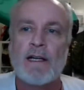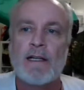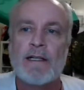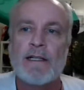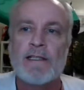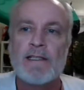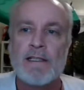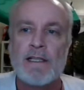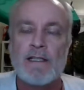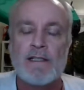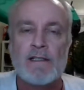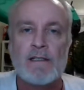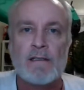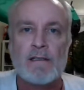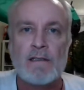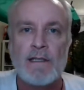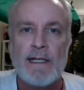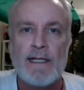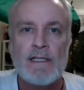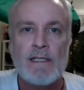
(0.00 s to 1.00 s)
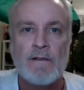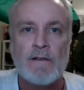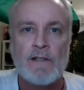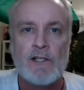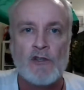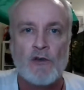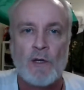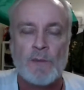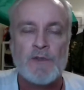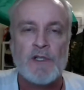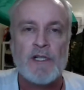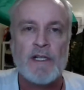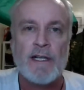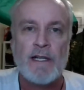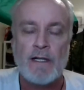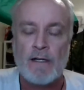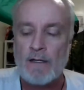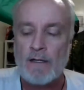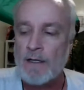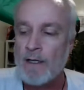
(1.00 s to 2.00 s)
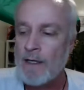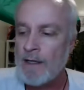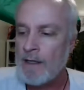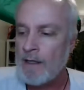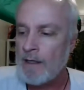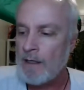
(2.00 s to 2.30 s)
it's linked in the description here,